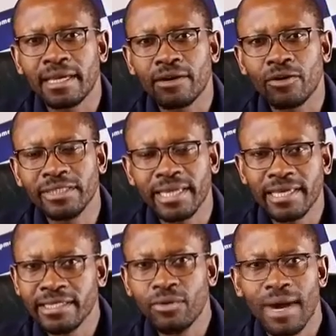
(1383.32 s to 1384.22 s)
on
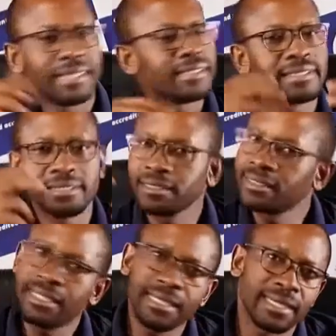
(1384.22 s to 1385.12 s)
AUI is
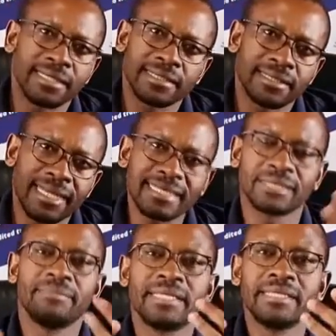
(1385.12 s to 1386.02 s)
clear. They're
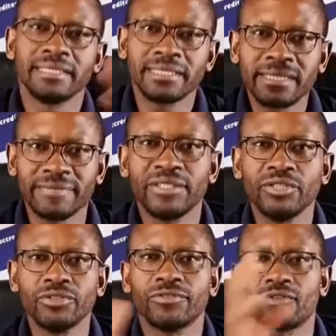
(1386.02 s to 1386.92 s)
just making
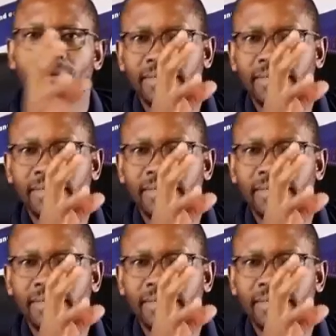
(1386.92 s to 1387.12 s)
revenue from